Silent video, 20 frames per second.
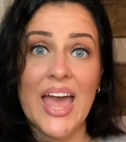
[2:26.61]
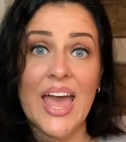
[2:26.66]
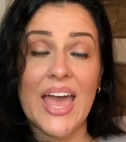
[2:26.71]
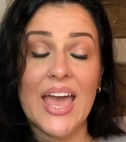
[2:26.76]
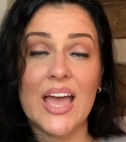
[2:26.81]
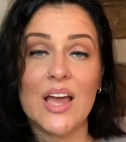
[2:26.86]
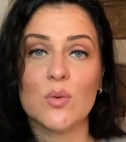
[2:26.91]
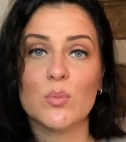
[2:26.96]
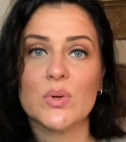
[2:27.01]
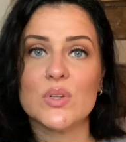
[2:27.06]

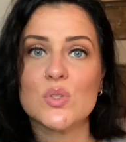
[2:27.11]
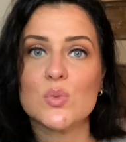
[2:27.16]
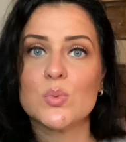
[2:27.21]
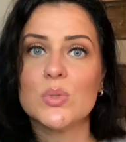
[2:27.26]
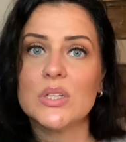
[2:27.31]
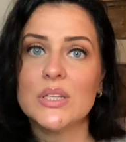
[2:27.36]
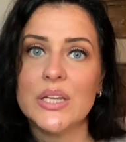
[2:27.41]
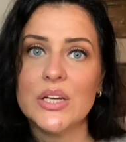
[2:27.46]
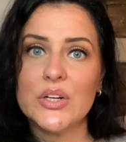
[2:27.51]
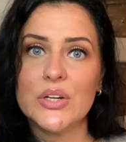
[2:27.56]
And what's
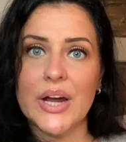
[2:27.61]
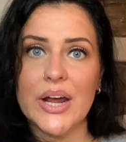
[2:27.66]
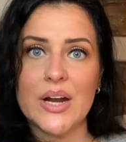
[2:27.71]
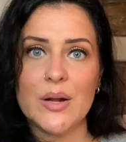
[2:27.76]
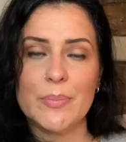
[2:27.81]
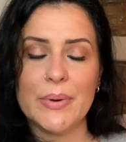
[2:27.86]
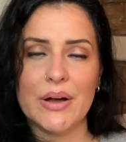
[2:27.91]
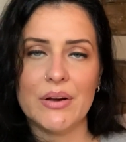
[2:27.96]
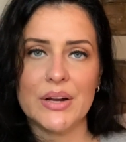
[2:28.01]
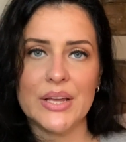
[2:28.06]
really great
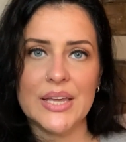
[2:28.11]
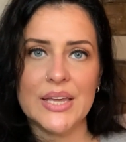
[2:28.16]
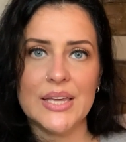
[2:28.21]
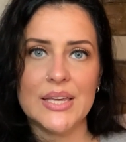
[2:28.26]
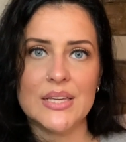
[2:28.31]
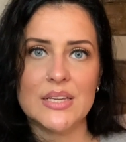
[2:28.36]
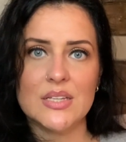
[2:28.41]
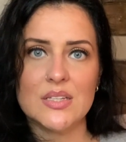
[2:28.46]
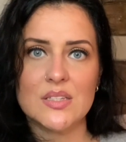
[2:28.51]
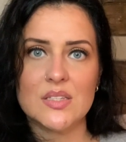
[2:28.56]
about it
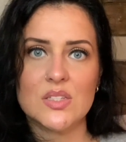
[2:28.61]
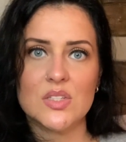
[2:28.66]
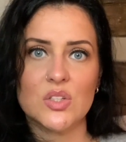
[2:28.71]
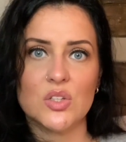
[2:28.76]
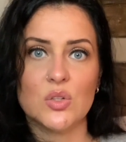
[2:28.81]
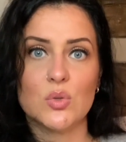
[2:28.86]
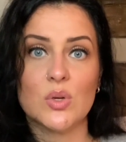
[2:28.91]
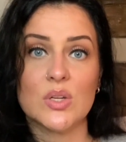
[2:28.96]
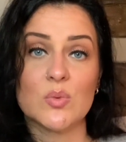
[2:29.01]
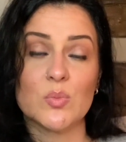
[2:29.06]
is
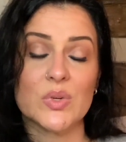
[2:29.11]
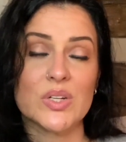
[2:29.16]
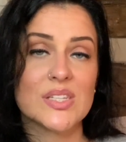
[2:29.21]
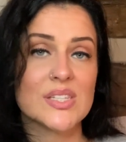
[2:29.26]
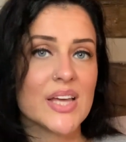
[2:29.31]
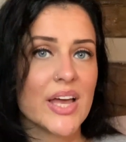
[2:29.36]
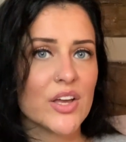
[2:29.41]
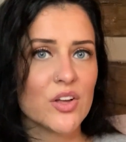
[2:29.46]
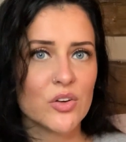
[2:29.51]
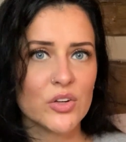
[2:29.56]
you can
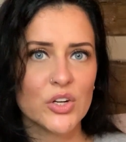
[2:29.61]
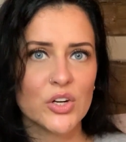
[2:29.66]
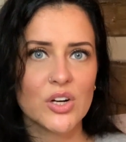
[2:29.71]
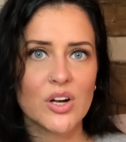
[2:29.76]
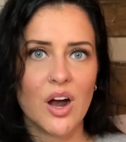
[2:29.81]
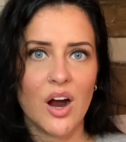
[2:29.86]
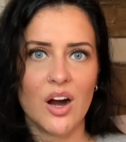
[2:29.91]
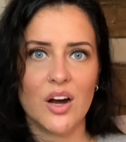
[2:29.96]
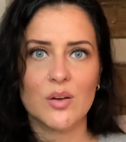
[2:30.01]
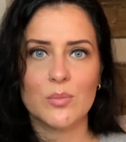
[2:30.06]
recycle your
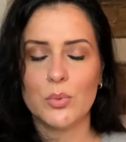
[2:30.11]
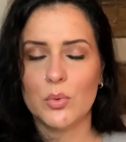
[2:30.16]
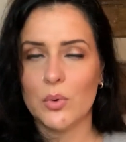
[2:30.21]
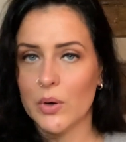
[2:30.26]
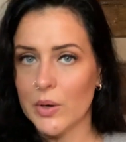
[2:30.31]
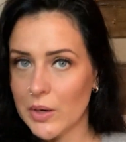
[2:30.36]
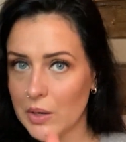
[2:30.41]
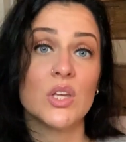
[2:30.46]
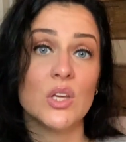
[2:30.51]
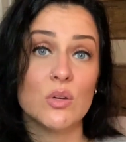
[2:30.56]

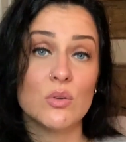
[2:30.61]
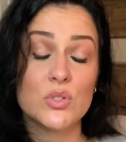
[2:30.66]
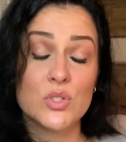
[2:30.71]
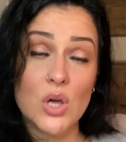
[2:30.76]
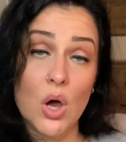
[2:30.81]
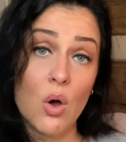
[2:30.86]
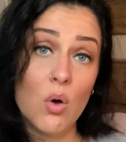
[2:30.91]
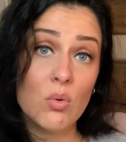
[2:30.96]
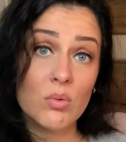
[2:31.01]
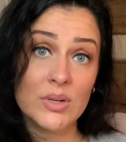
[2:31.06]
cardboard, you
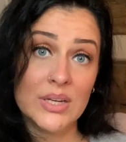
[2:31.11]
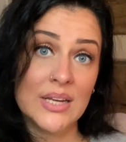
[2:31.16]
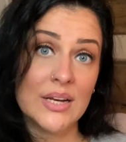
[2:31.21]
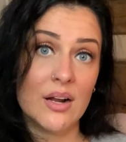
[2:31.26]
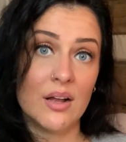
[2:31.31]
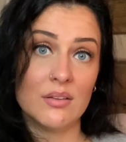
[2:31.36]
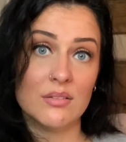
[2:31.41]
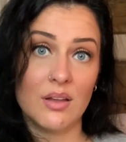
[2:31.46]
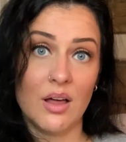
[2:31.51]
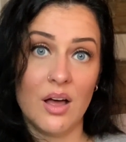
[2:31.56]
don't need
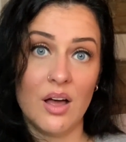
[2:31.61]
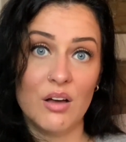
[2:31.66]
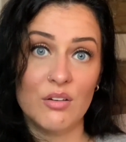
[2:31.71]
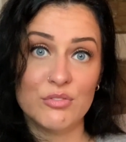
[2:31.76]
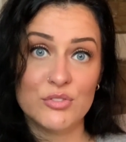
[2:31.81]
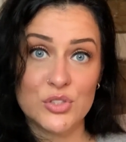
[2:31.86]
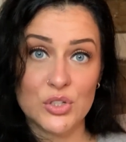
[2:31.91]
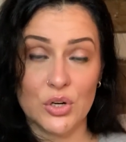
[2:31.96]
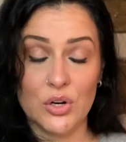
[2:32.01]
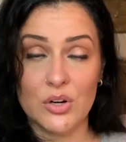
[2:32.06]
a lot of
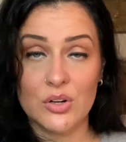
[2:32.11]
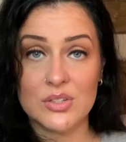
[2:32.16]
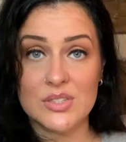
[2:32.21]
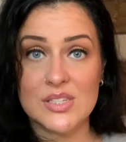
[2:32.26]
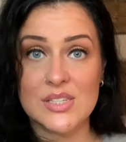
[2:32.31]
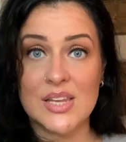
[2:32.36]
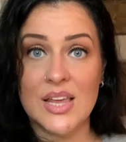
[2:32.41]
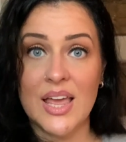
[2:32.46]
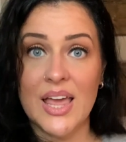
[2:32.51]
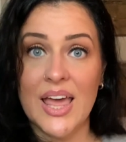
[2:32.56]
dirt,
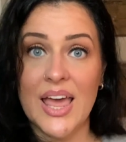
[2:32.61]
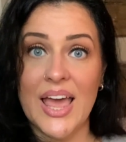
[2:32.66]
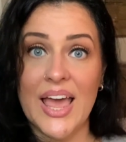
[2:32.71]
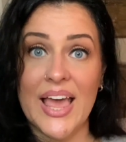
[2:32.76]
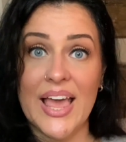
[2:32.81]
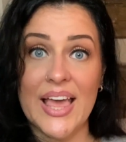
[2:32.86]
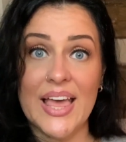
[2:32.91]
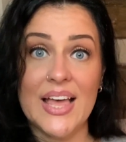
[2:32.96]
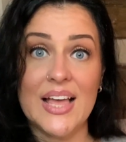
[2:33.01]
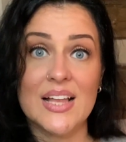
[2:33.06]

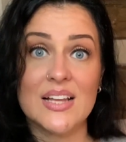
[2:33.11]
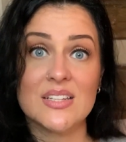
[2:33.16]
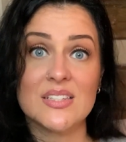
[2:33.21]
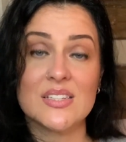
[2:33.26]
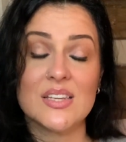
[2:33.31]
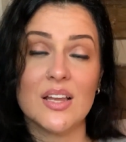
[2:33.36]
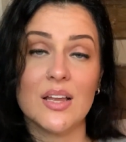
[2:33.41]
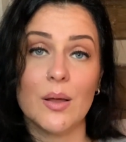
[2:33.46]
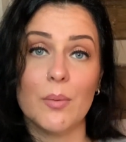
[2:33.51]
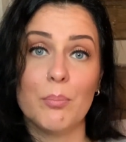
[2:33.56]

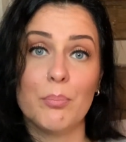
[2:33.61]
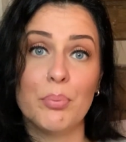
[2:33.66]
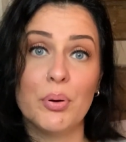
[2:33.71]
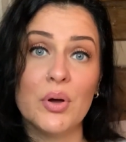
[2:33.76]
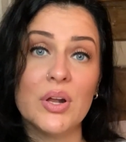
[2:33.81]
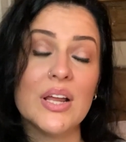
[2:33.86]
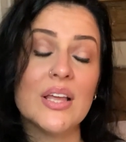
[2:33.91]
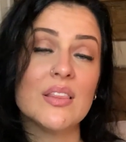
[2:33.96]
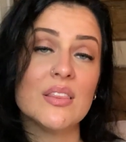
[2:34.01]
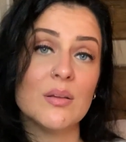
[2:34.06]
and
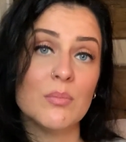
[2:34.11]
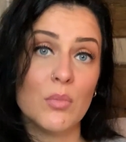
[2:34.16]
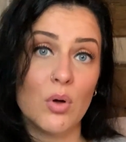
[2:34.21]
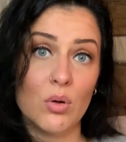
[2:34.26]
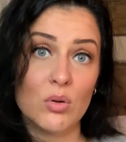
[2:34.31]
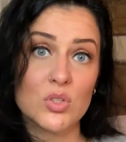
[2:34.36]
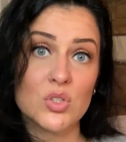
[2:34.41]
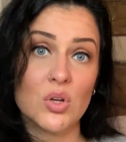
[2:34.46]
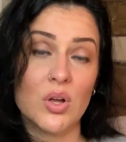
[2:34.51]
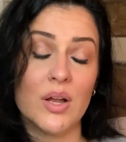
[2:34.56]
putting the
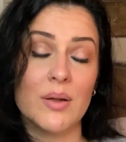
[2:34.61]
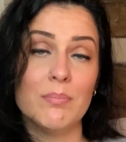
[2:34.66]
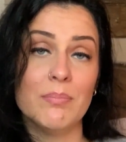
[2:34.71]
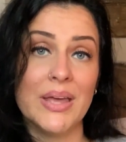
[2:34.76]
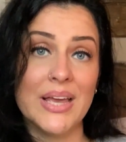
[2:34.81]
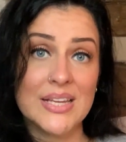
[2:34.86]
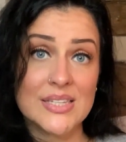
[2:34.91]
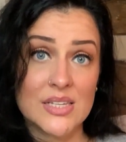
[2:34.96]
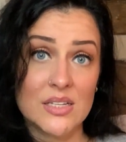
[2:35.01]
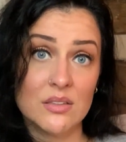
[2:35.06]
mulch on
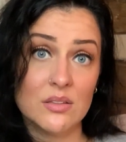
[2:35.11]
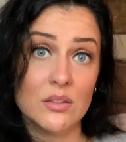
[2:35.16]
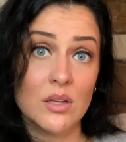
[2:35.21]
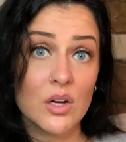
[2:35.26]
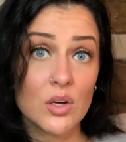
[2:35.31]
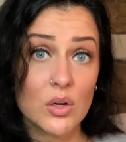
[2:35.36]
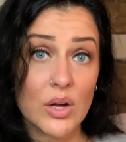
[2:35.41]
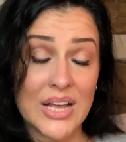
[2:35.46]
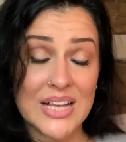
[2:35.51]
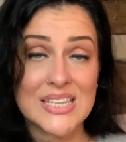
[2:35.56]
makes it
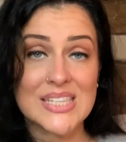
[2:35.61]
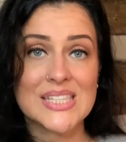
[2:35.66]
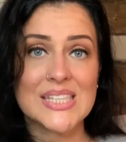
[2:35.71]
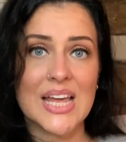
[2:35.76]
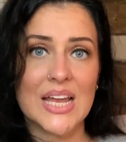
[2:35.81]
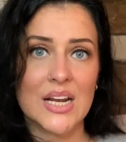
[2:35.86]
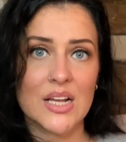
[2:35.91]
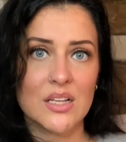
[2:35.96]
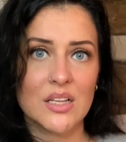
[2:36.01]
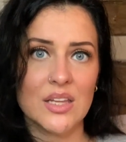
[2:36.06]
look
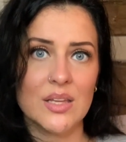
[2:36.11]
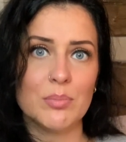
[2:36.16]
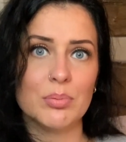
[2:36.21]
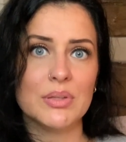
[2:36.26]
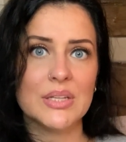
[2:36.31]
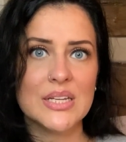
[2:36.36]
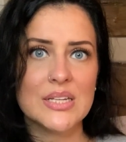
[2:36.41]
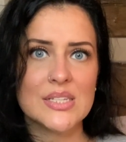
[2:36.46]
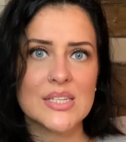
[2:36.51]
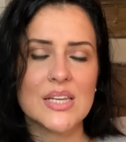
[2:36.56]
aesthetically
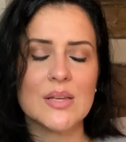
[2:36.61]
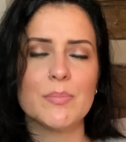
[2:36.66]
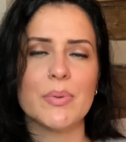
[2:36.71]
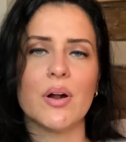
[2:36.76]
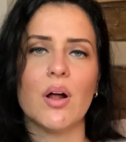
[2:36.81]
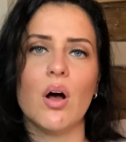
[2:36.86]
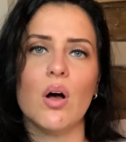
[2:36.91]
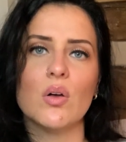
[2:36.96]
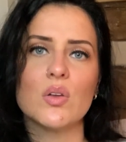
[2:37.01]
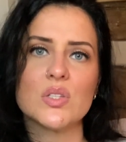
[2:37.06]
pleasing, but
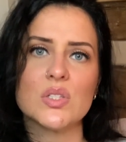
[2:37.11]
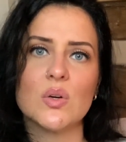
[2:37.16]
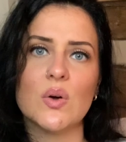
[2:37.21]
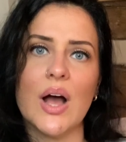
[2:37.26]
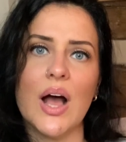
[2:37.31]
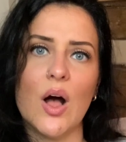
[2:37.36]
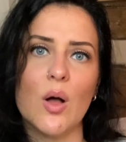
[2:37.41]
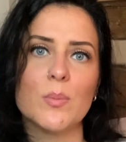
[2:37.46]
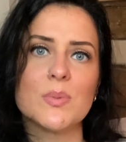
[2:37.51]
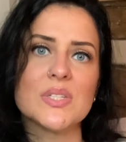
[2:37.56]
it also
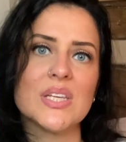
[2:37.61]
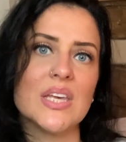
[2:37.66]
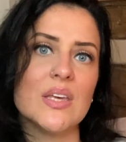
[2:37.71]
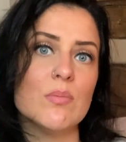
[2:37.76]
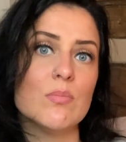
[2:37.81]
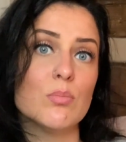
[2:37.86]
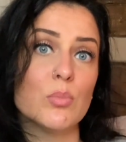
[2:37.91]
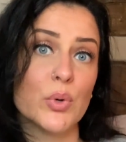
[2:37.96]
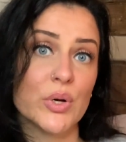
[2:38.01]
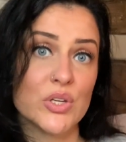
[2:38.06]
helps keep
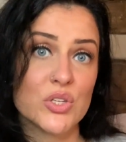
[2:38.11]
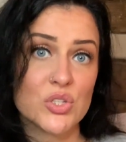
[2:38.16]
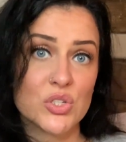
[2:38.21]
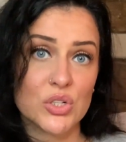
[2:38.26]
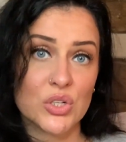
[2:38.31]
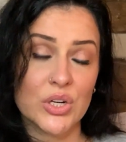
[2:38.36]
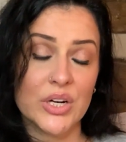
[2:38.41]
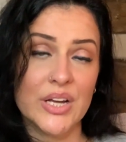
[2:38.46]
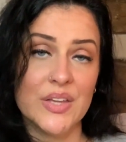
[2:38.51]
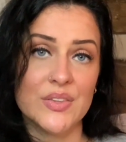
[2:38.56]

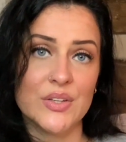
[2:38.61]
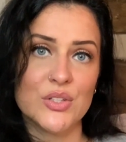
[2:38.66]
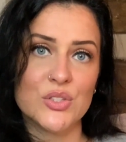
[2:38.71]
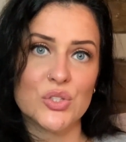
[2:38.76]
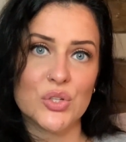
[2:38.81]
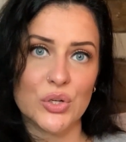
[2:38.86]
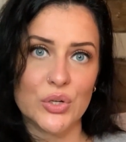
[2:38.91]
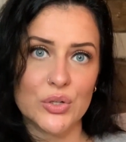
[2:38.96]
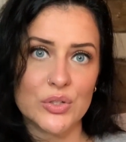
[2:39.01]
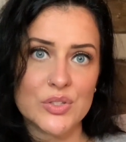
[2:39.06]
moisture in the
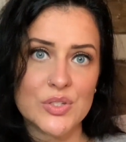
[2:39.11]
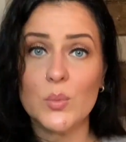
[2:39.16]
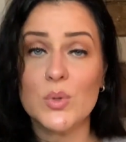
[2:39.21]
dirt.